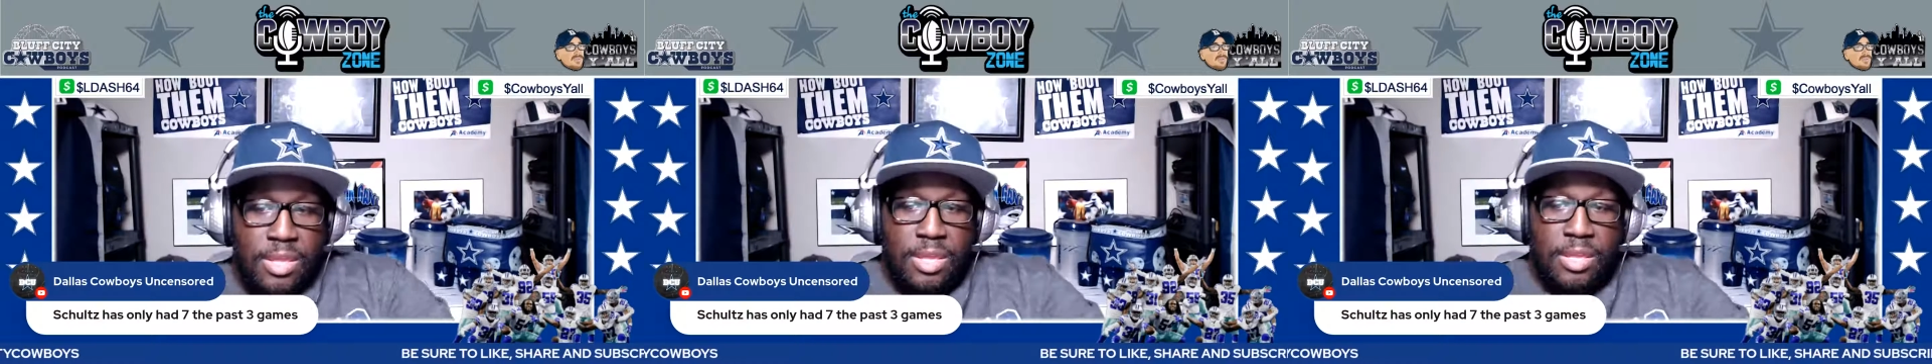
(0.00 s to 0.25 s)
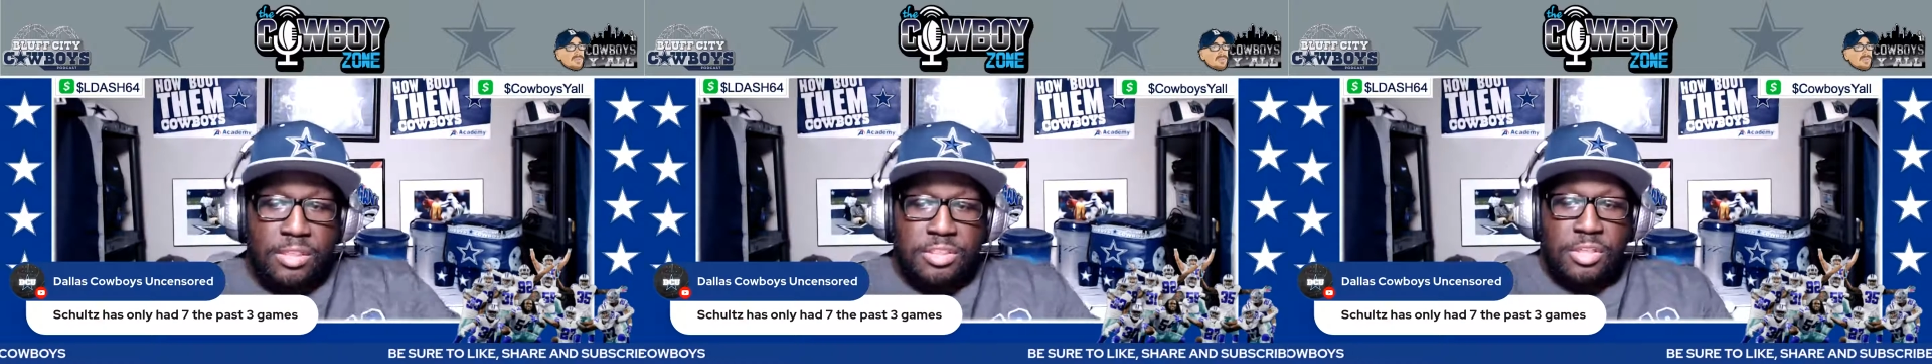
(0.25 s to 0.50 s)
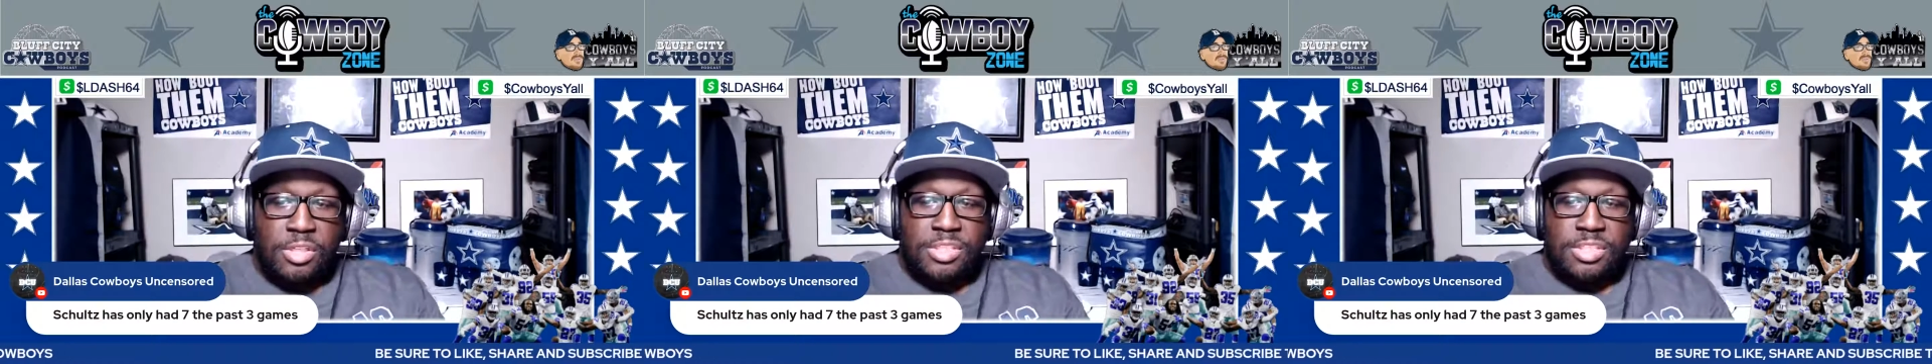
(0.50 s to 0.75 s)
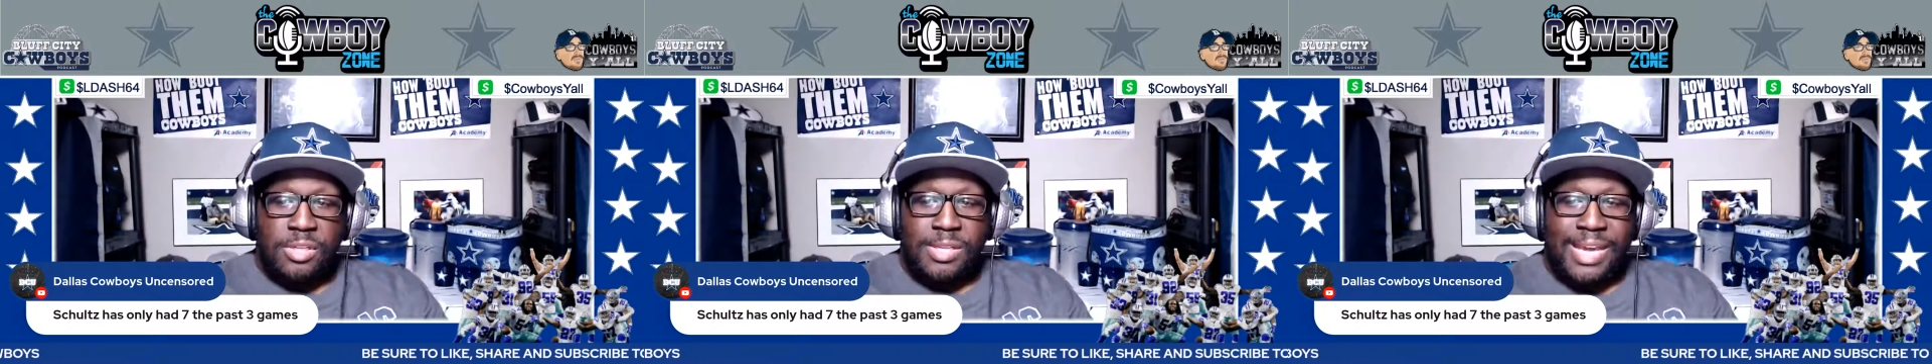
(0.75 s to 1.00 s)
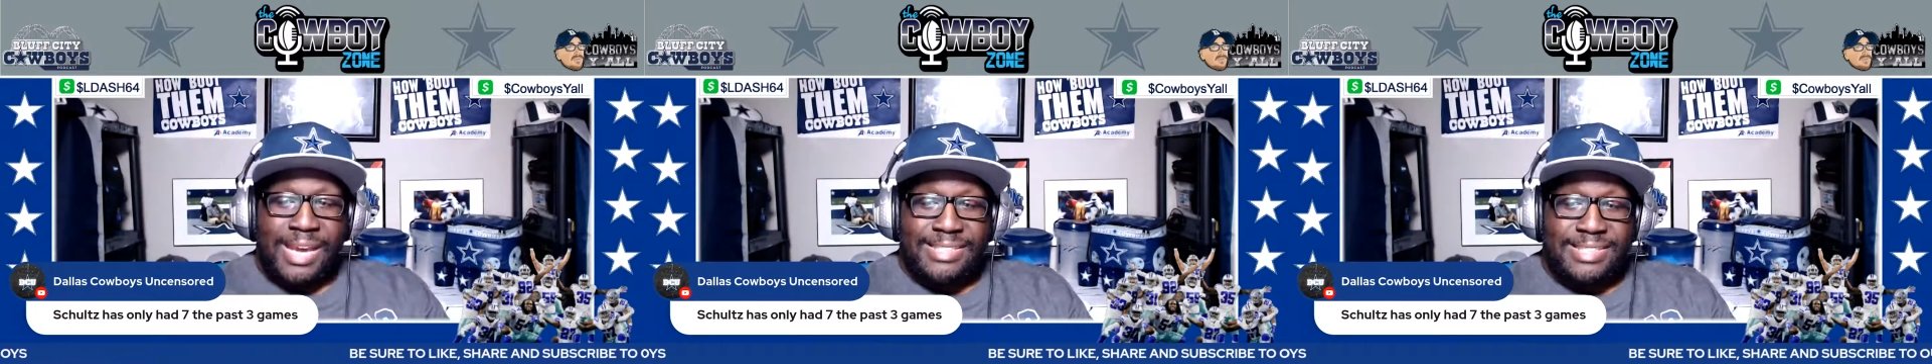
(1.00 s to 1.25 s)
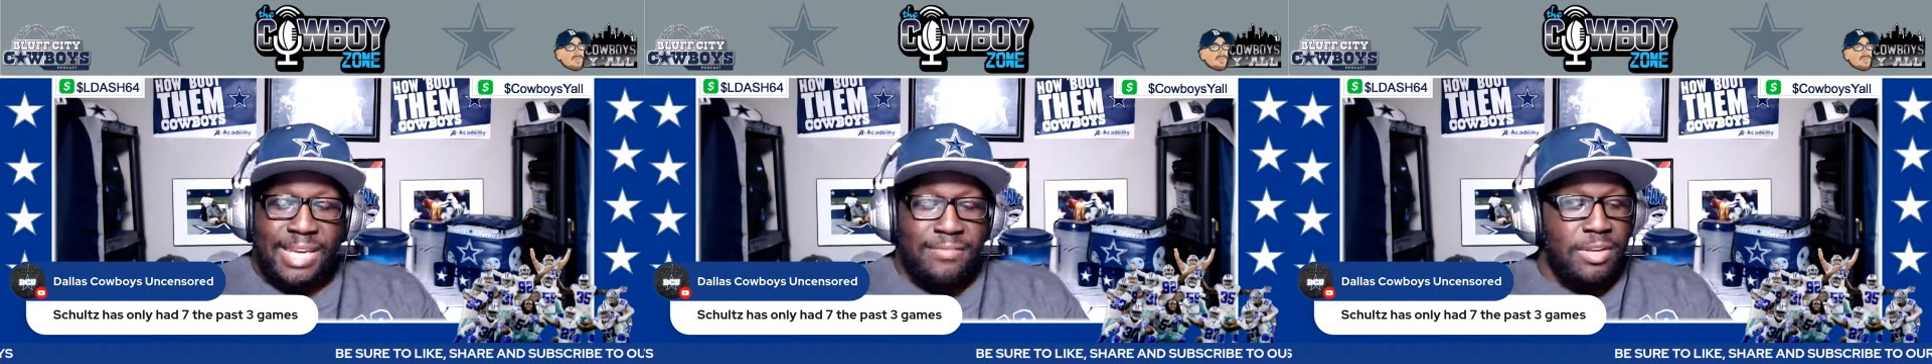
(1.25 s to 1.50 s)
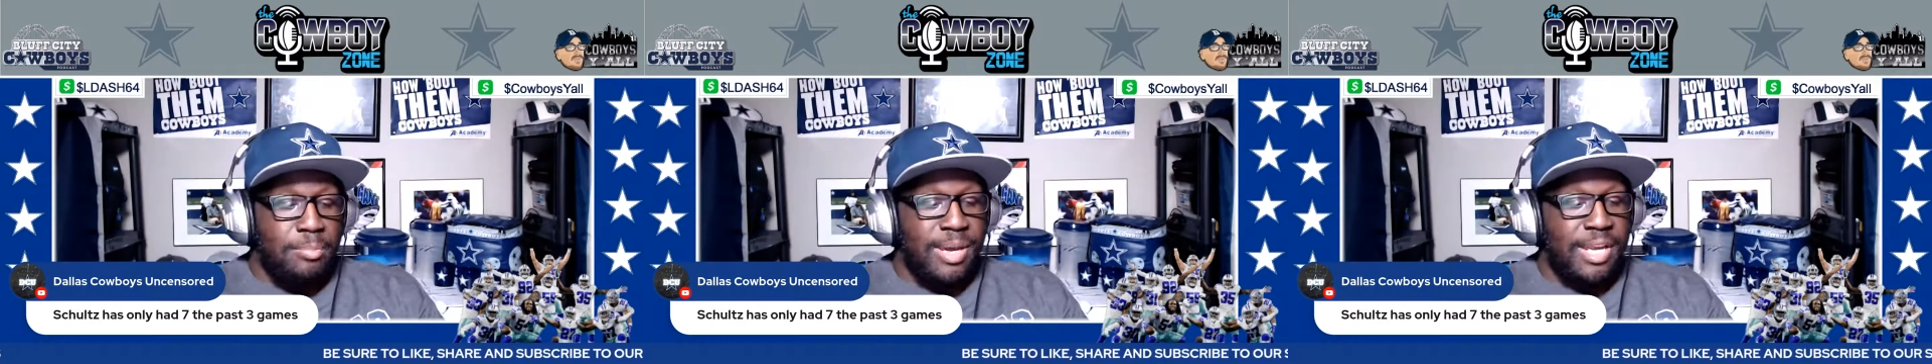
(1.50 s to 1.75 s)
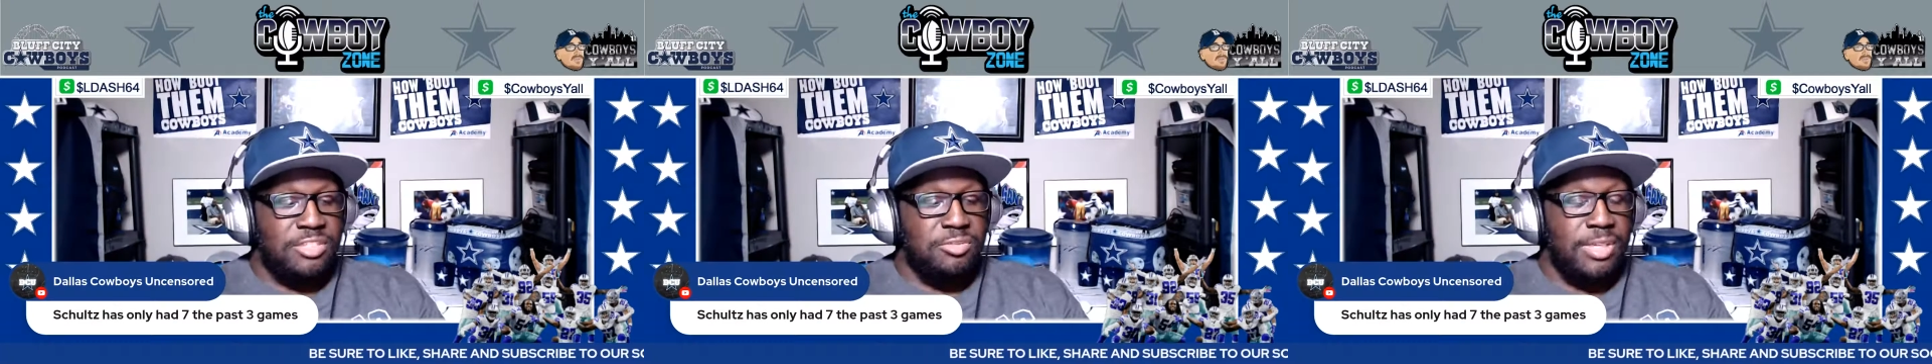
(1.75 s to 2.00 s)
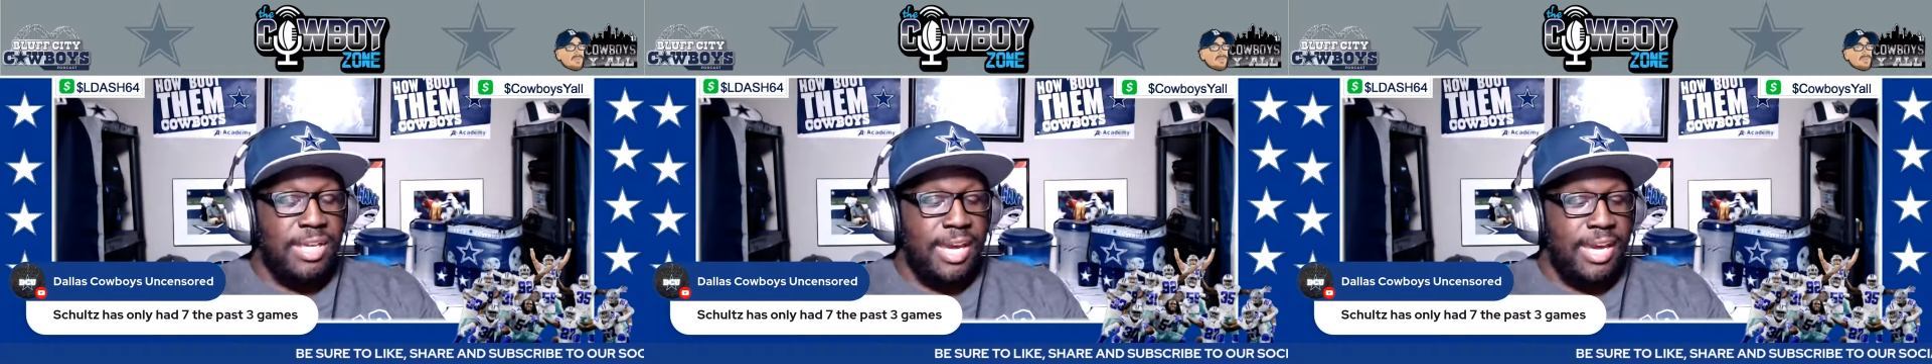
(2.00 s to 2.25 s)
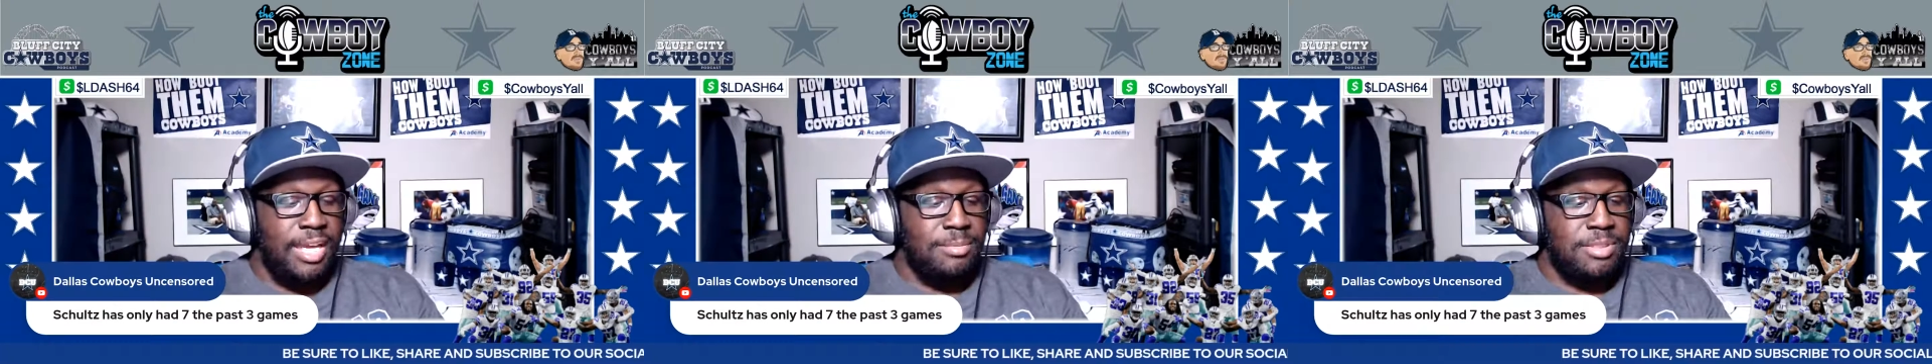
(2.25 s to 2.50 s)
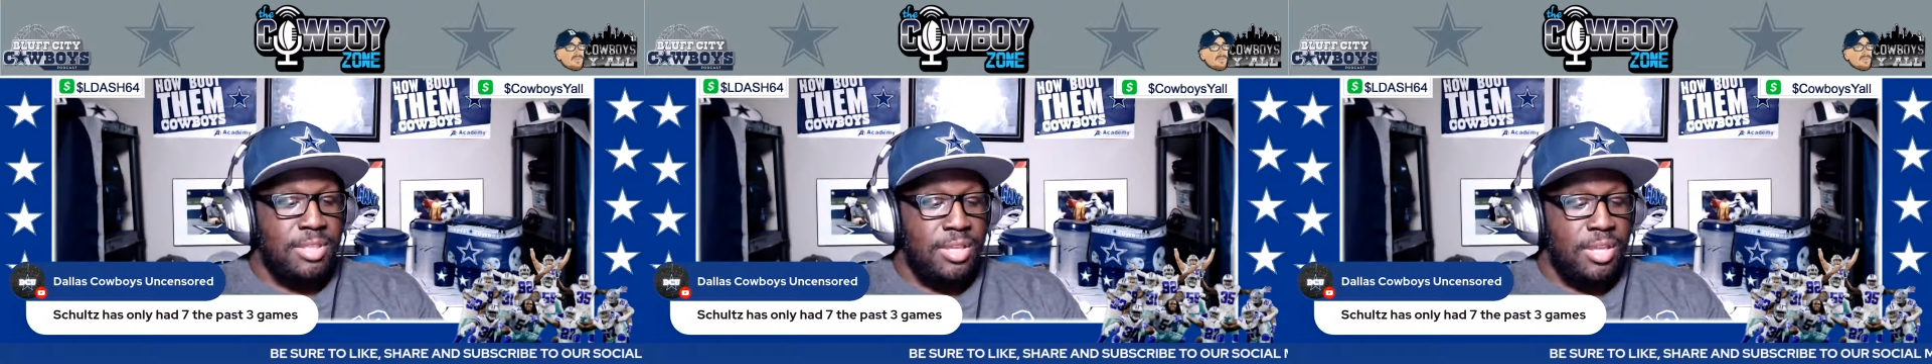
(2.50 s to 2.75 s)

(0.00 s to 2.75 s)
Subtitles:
Schultz has only had 7 the past 3 games.